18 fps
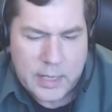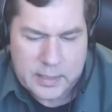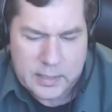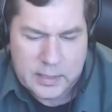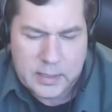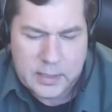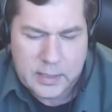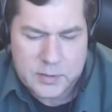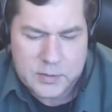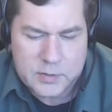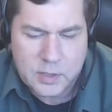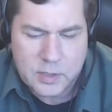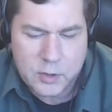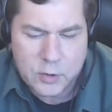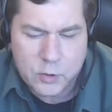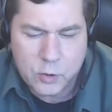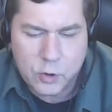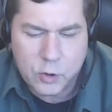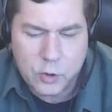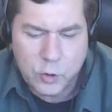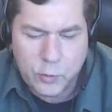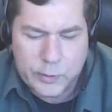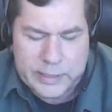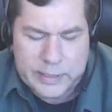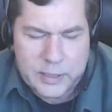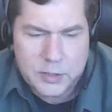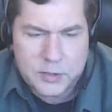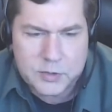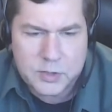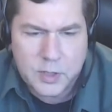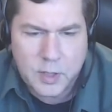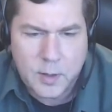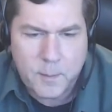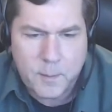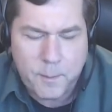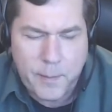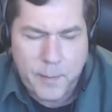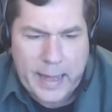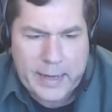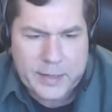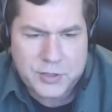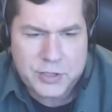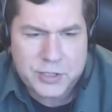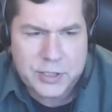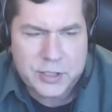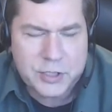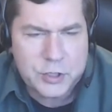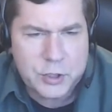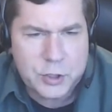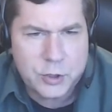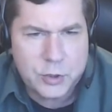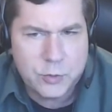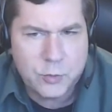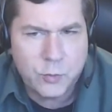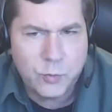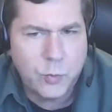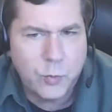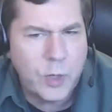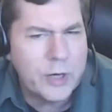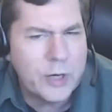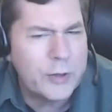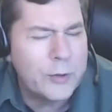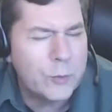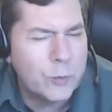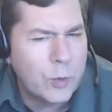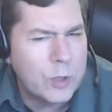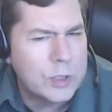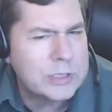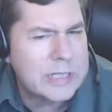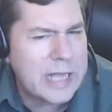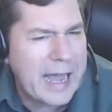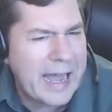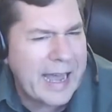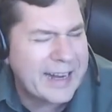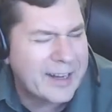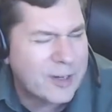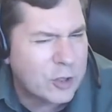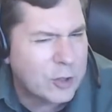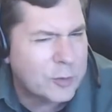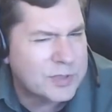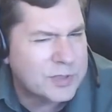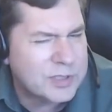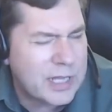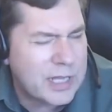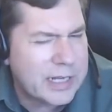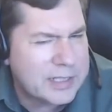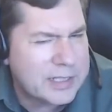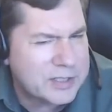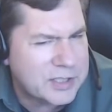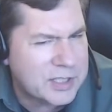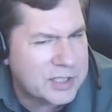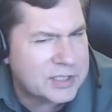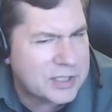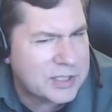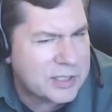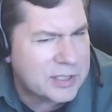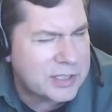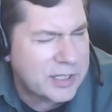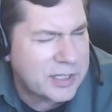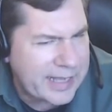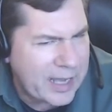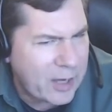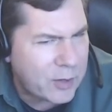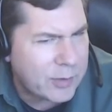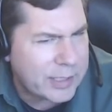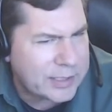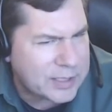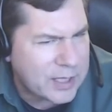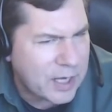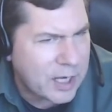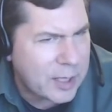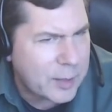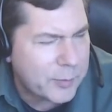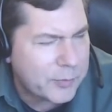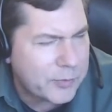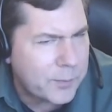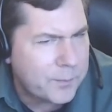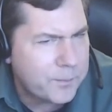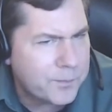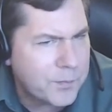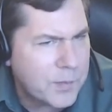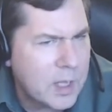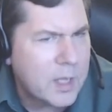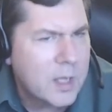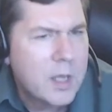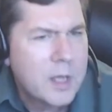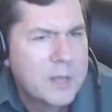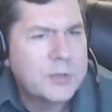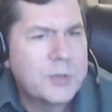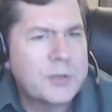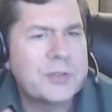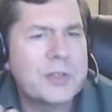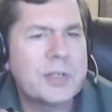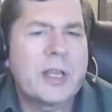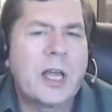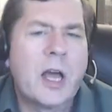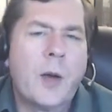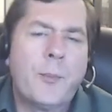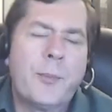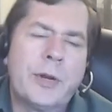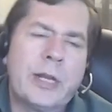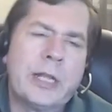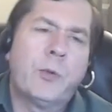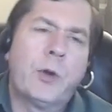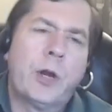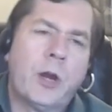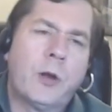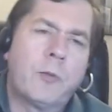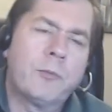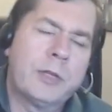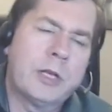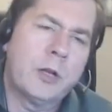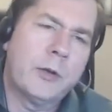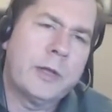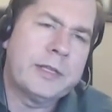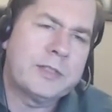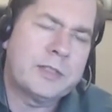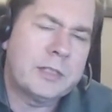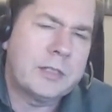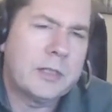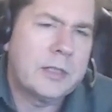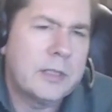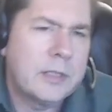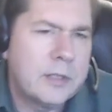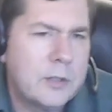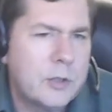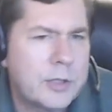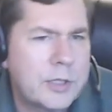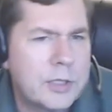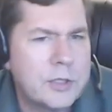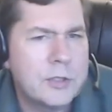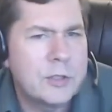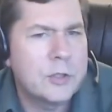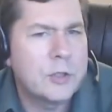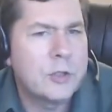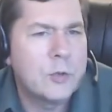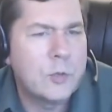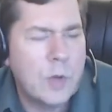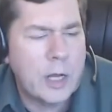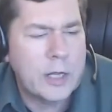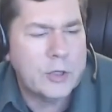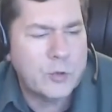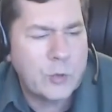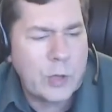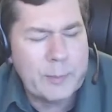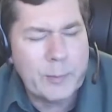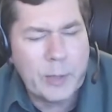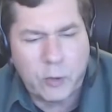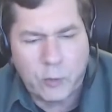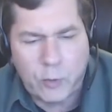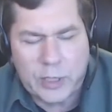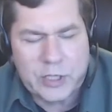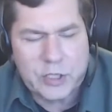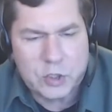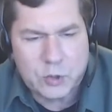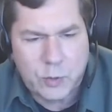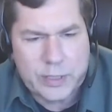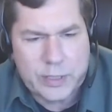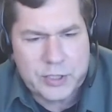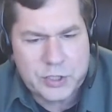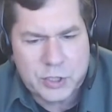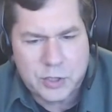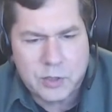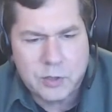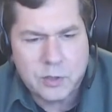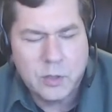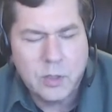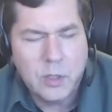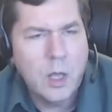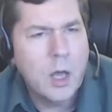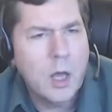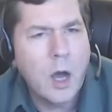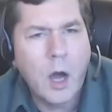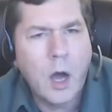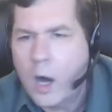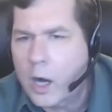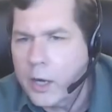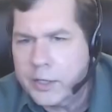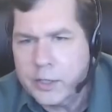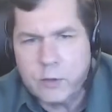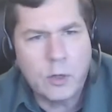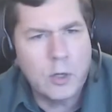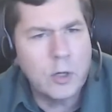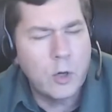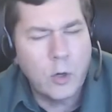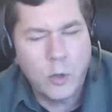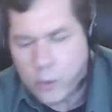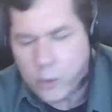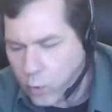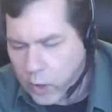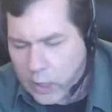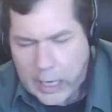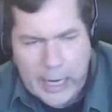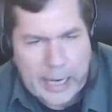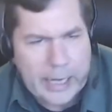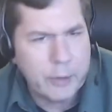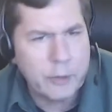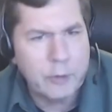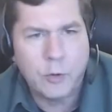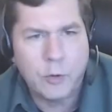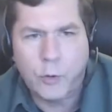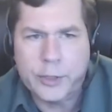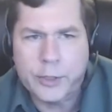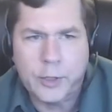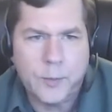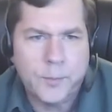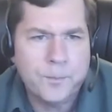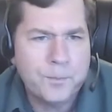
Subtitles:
is Google is matching to one of the worst ad groups that exists in the account at times. So it's a company where, you can do a trademark registration on your own or hire a lawyer.